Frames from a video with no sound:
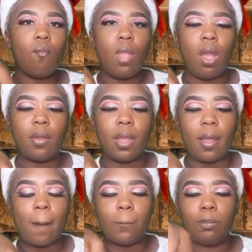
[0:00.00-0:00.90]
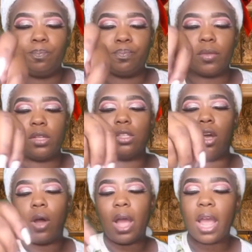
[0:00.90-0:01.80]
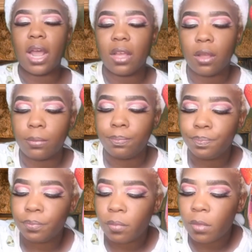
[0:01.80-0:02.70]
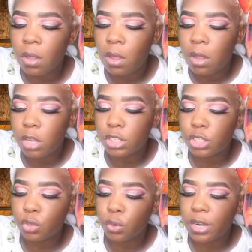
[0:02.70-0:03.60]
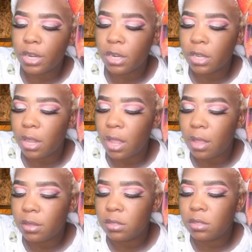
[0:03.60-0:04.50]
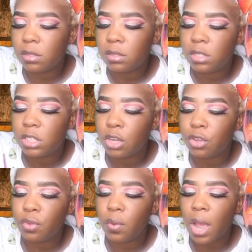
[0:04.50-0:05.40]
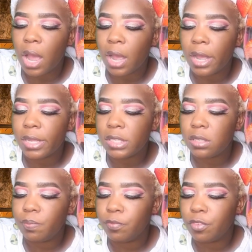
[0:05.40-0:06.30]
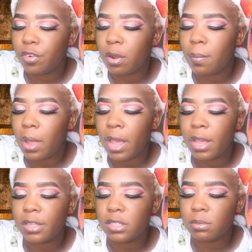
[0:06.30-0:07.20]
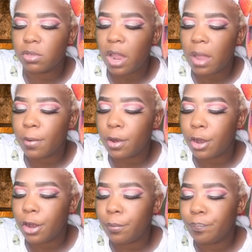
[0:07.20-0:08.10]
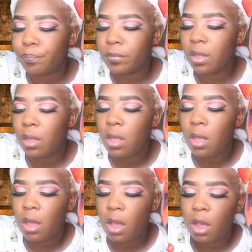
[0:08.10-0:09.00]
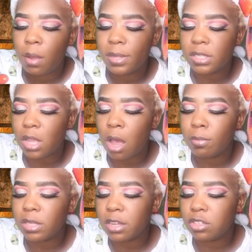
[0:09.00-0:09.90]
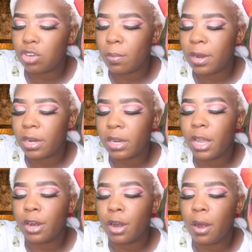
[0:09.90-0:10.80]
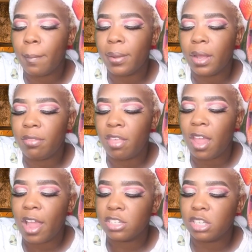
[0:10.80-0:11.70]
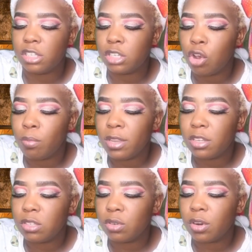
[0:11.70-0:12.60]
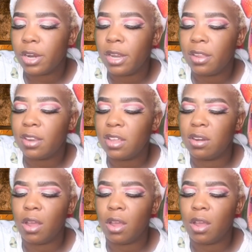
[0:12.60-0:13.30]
Okay, y'all. So I got a story to tell you guys from a subscriber. It's almost like a strawberry letter, but they actually told me the story. They didn't